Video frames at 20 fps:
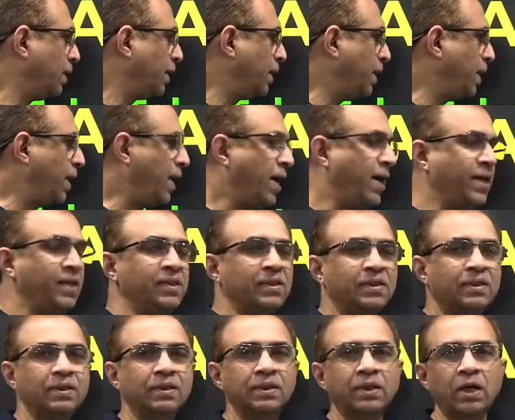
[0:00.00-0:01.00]

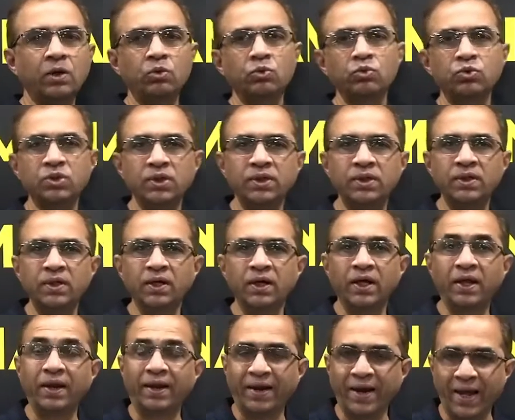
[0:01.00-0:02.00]
9,000
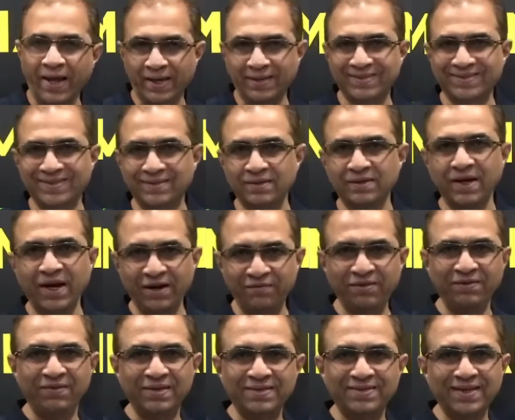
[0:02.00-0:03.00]
ranks, and
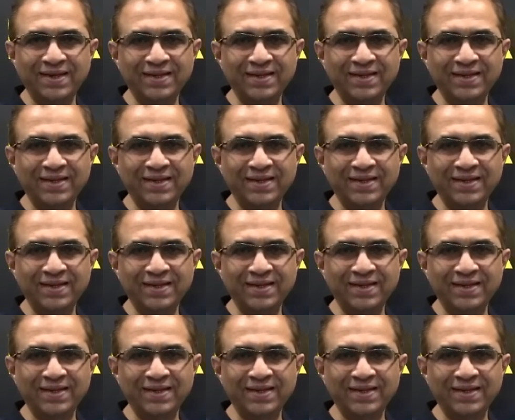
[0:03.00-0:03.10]
we will see